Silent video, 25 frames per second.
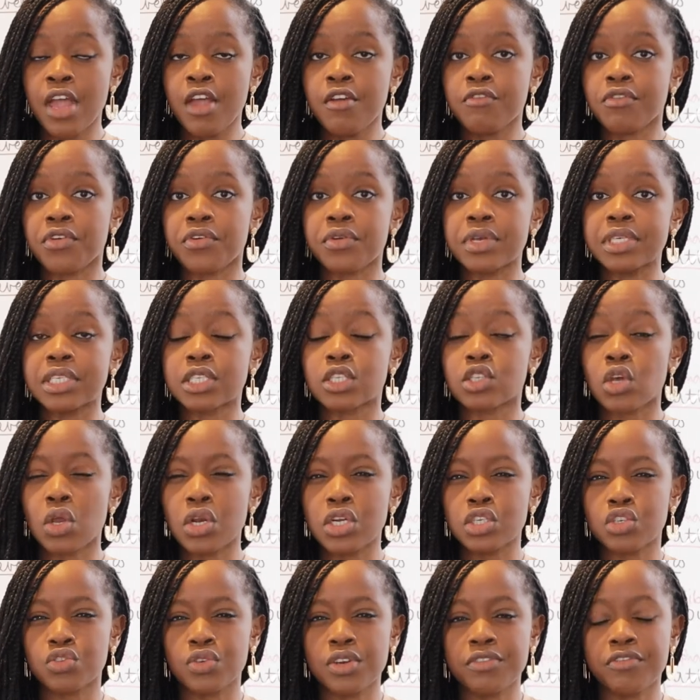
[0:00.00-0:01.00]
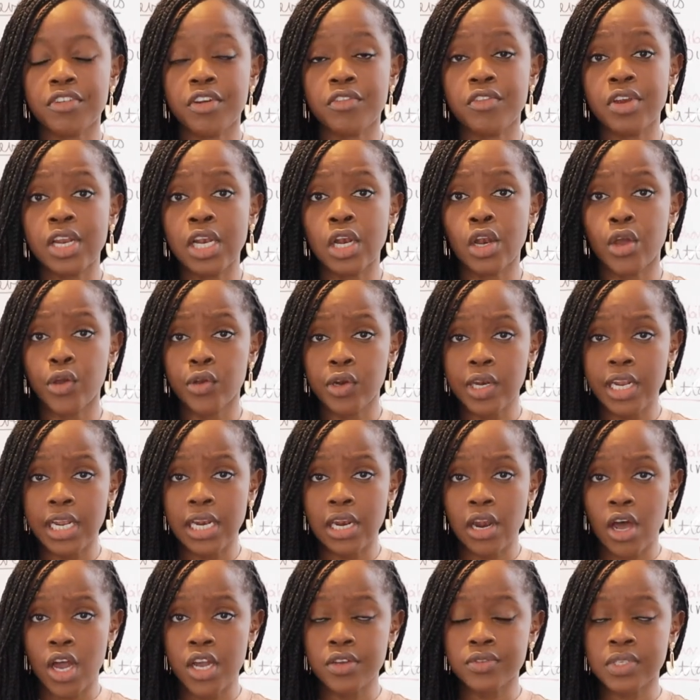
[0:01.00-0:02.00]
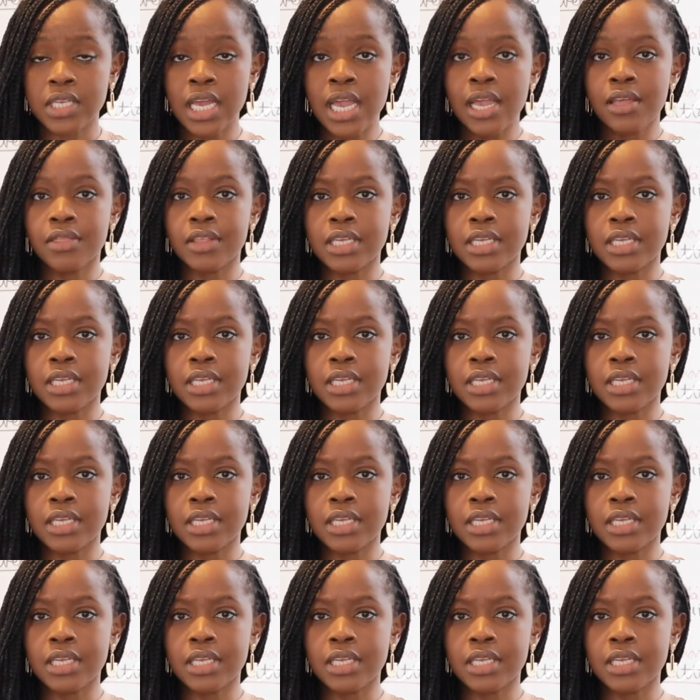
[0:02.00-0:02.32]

very solitary, very lonely lives,